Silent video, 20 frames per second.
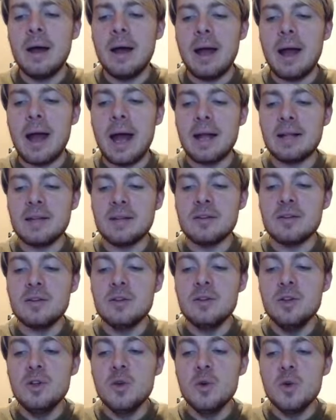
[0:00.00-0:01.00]
Added
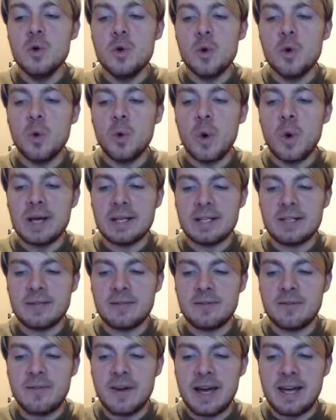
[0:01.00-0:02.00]
new quest
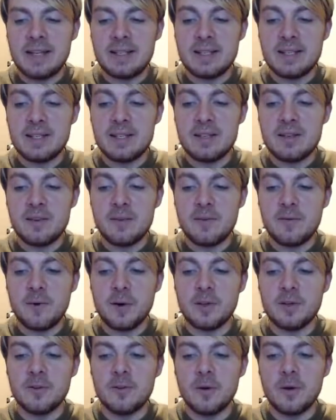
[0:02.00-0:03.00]
phases
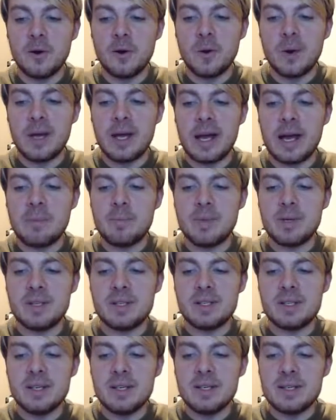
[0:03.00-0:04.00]
for the following
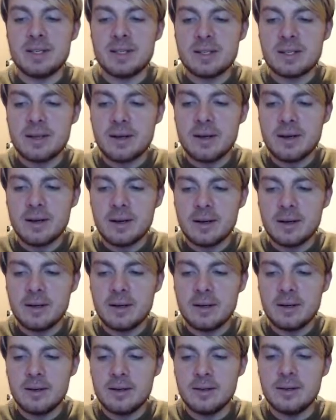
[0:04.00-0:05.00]
NPCs:
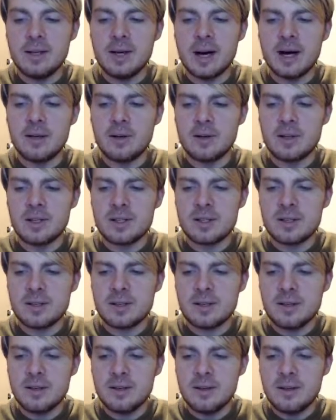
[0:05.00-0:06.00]
Dialos,
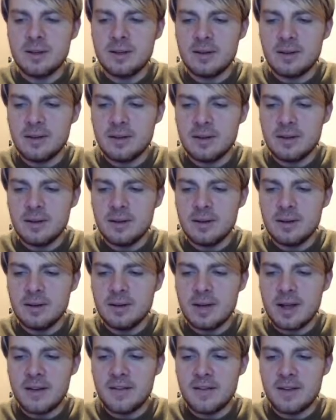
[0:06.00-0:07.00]

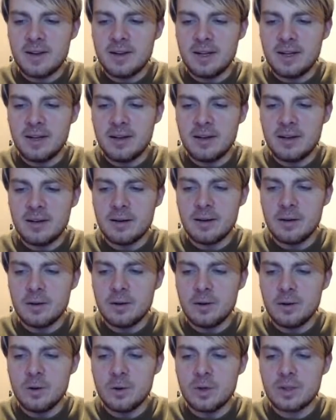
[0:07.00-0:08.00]
Nephili,
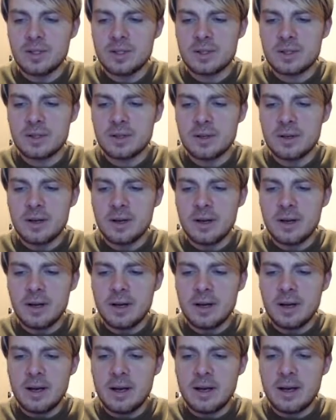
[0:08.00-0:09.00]
Lux,
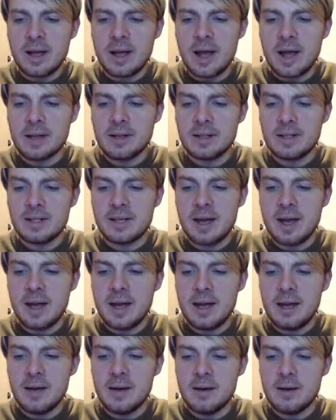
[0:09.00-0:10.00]
Canis
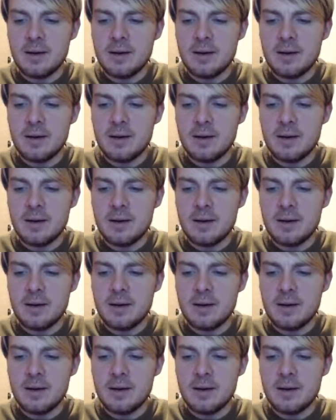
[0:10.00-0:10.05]
Hay,